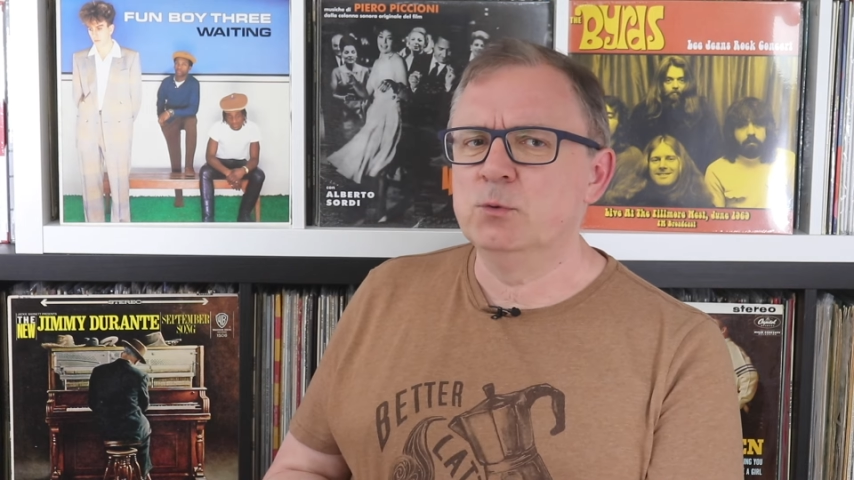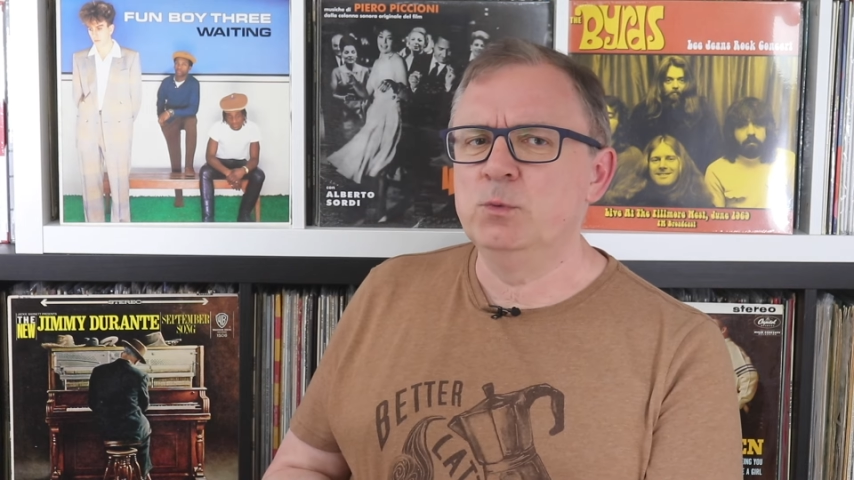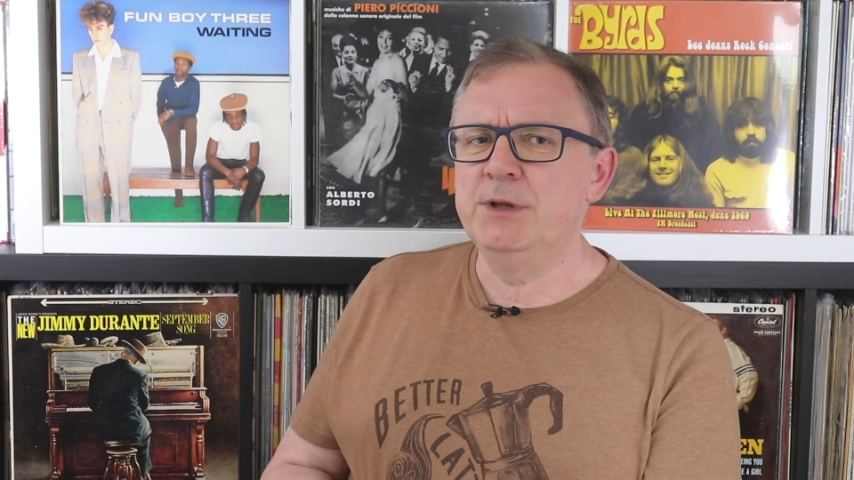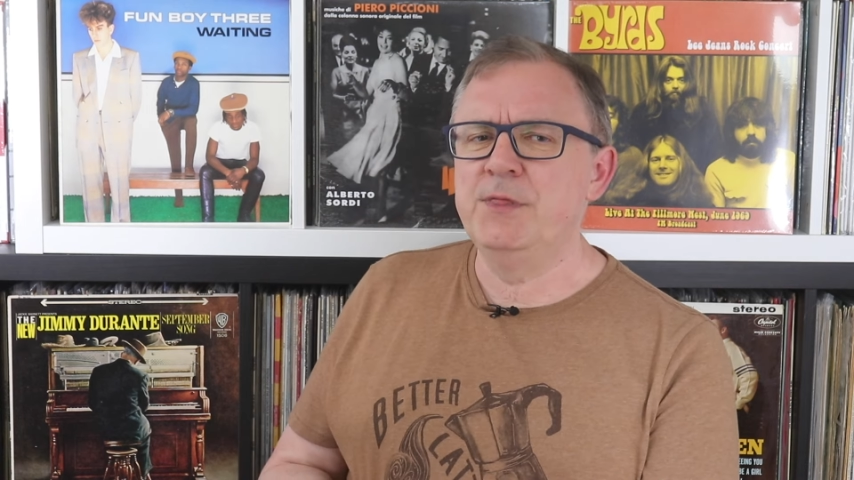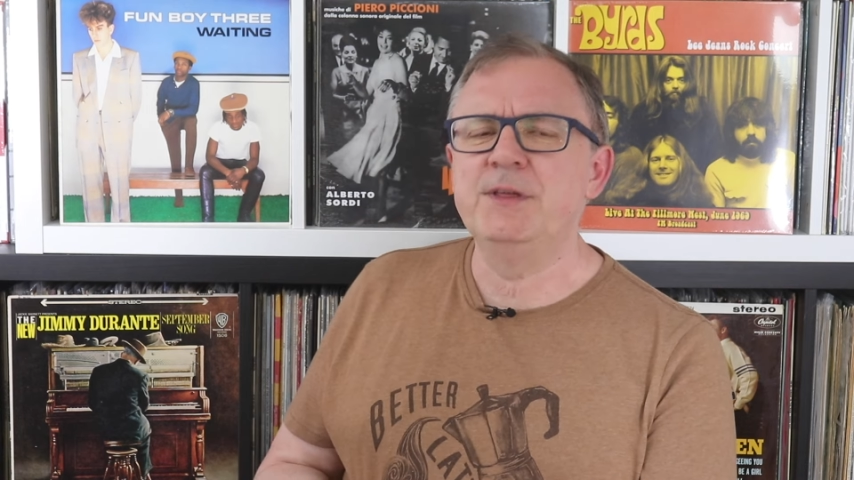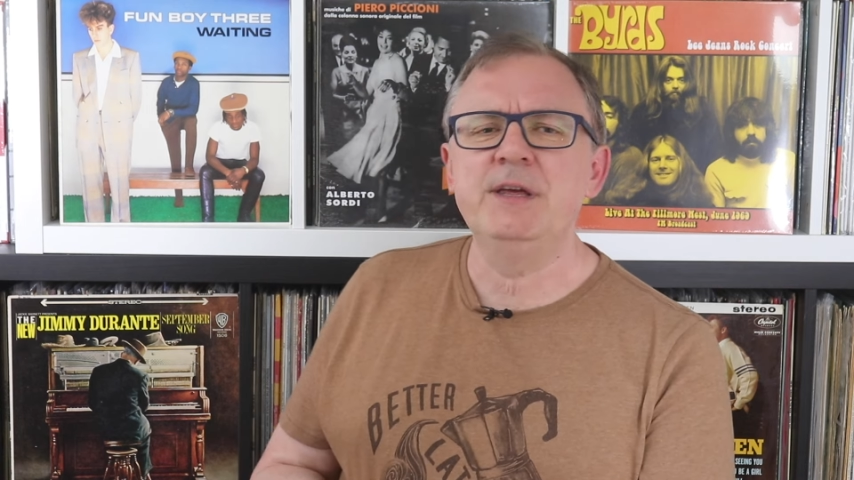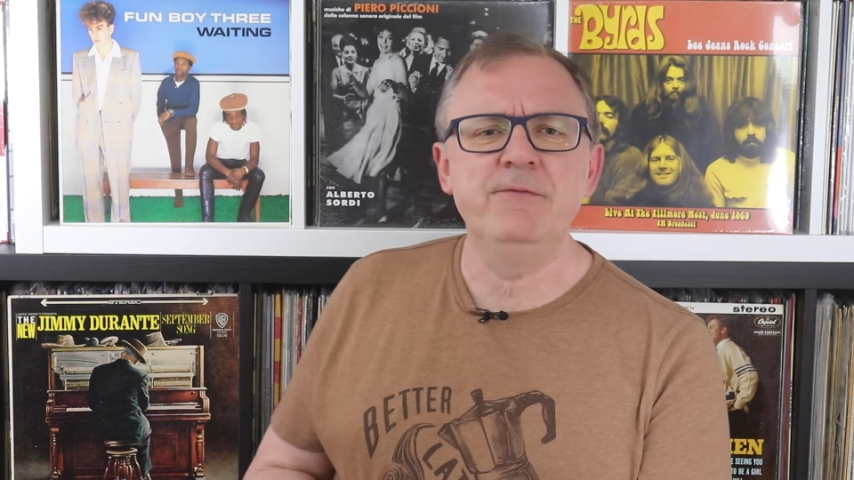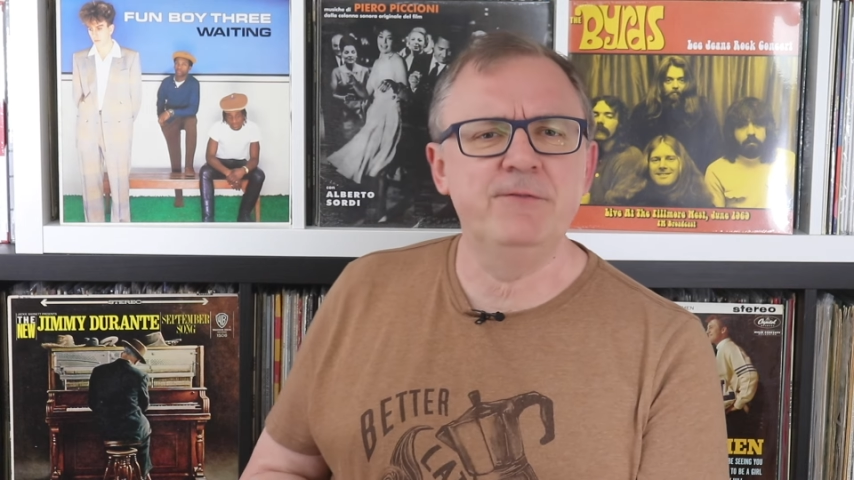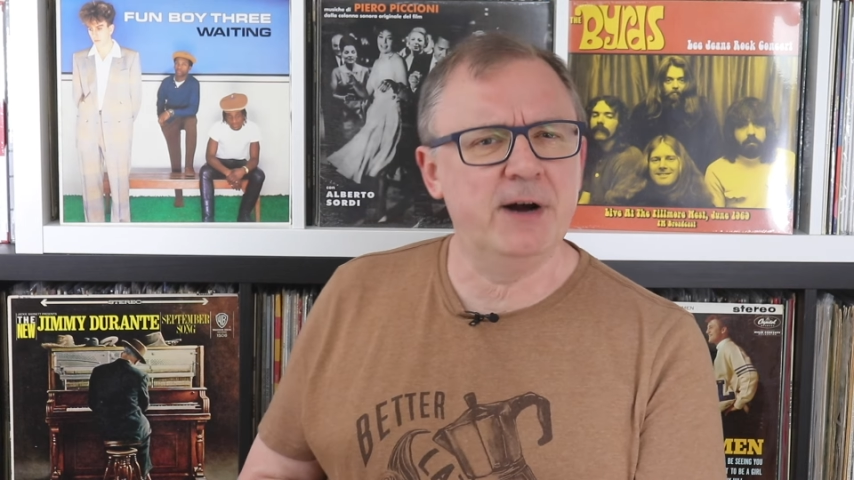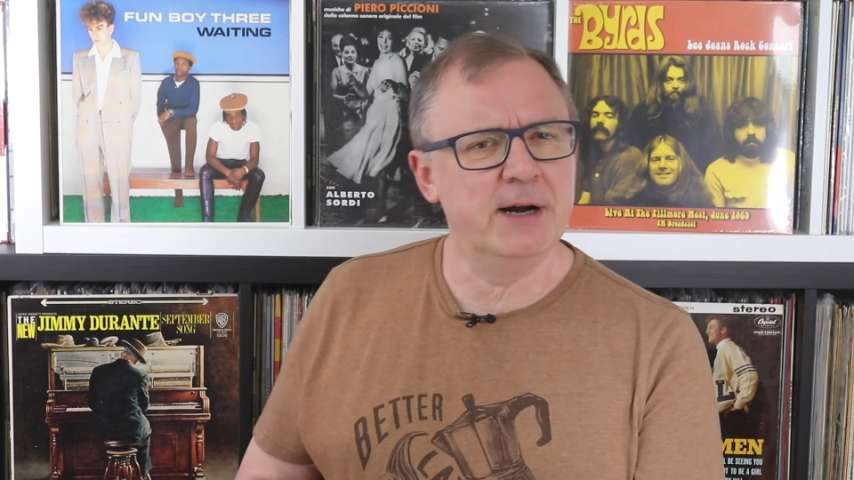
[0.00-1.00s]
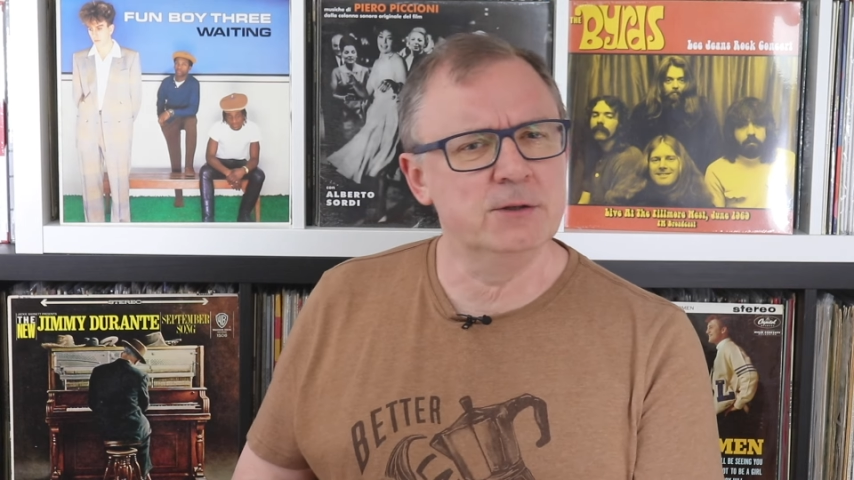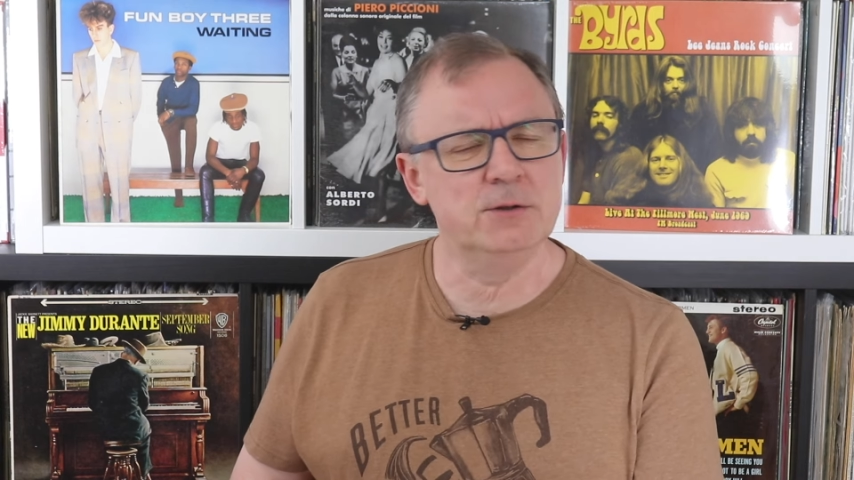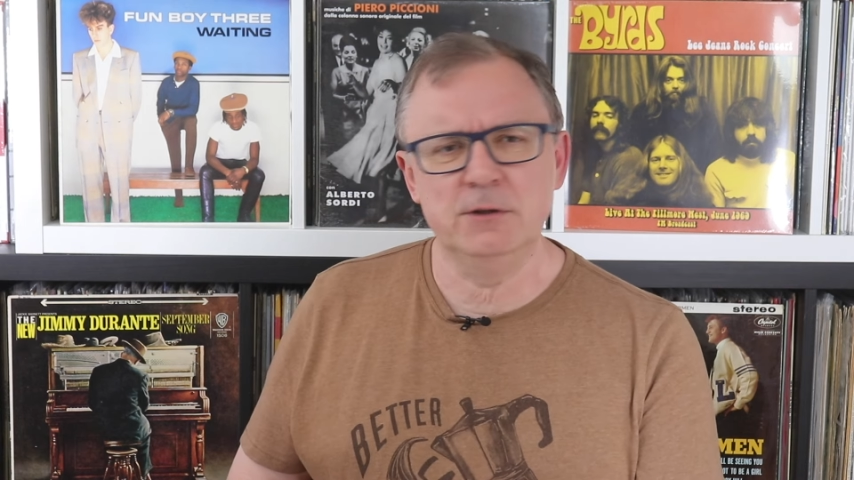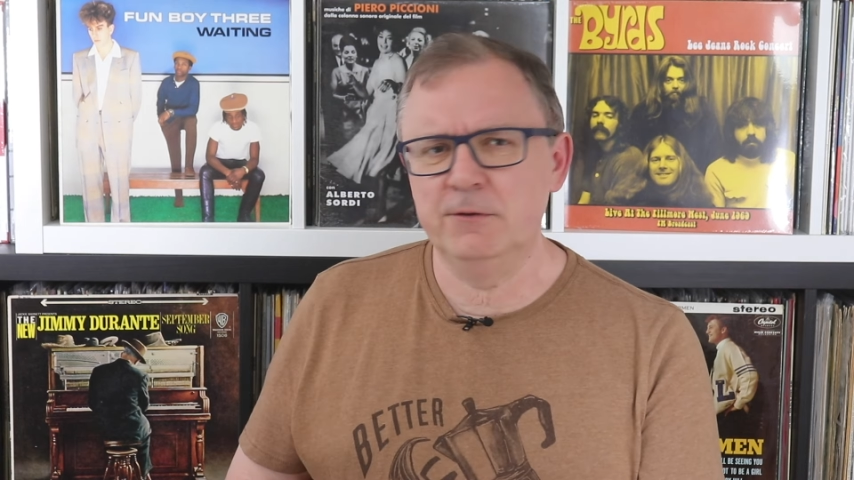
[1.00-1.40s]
with the vinyl